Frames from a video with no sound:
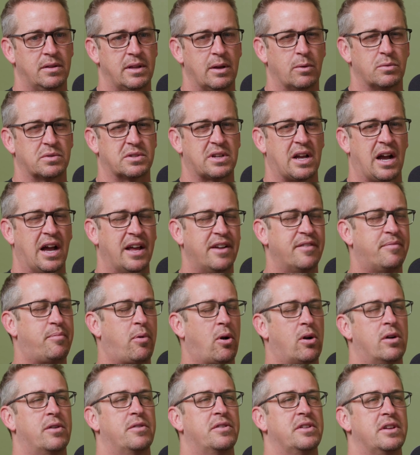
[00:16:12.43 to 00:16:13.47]
was kind of
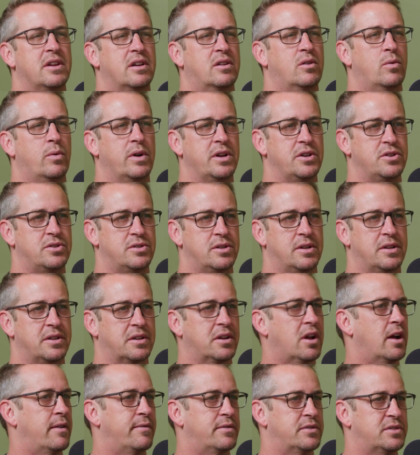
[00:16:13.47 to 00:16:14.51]
part of the equation,
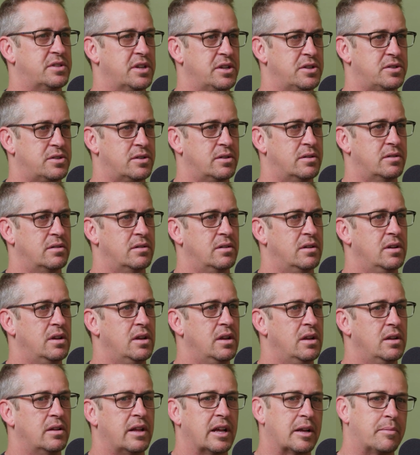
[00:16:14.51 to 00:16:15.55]
the conversation.
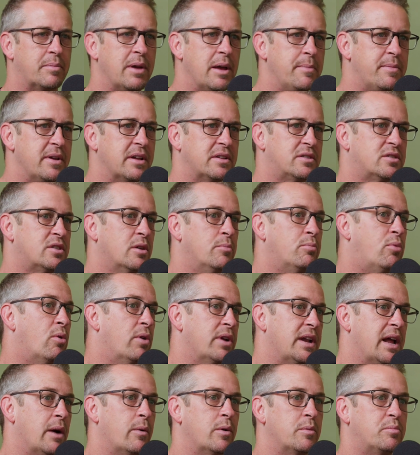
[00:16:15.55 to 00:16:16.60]
Like maybe at some
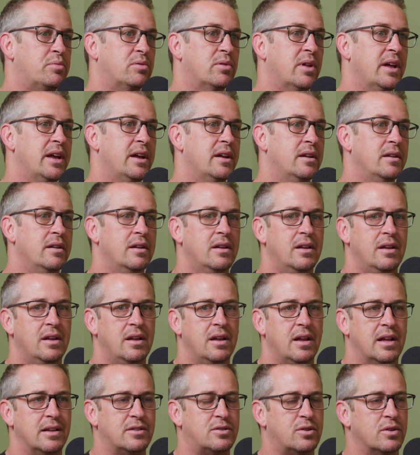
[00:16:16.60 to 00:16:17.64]
point I would plant.
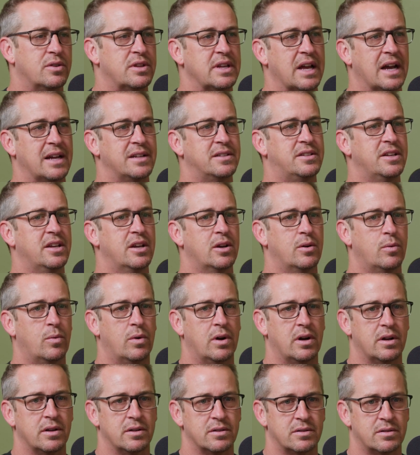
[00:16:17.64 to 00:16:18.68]
And so the idea
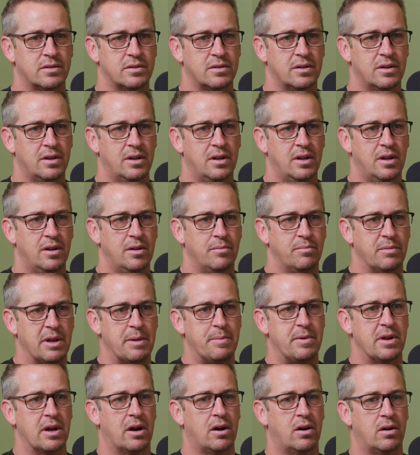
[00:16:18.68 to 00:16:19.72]
was
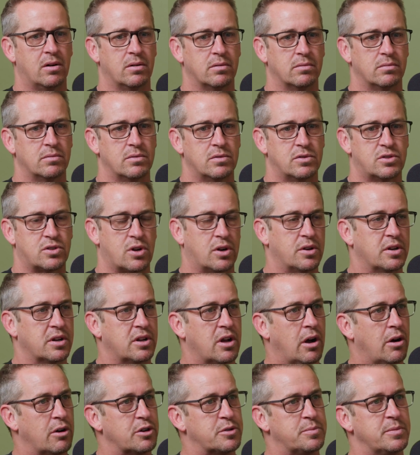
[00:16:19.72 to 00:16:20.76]
maybe I'll start a
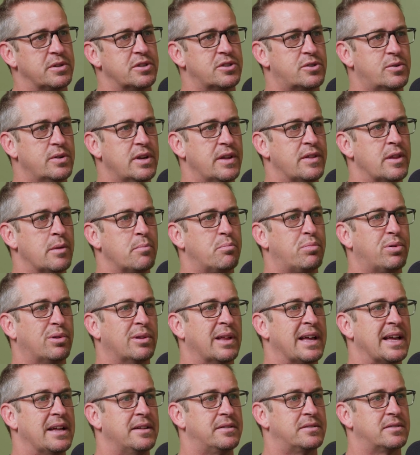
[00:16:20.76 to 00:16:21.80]
college ministry and then
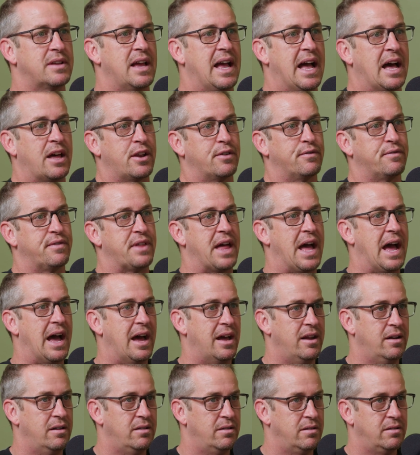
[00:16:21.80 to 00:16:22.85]
plant out of
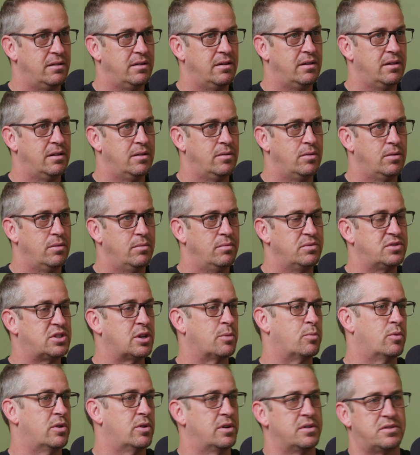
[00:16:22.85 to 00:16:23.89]
that
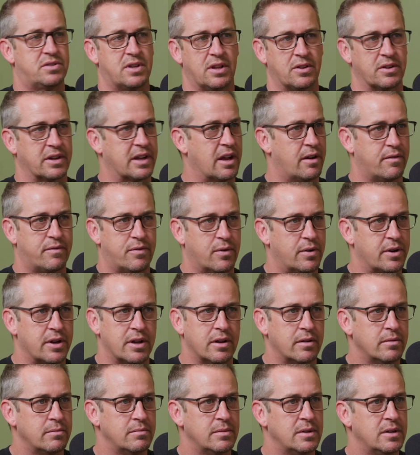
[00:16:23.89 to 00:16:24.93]
somewhere in Southern
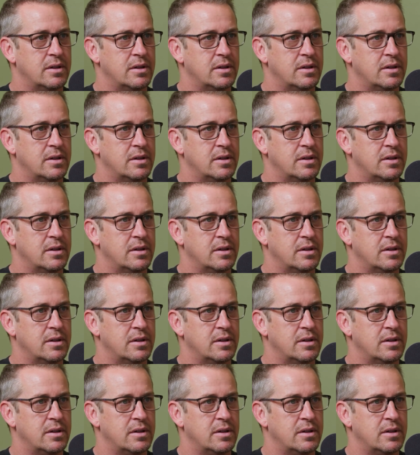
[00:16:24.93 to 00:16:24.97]
California,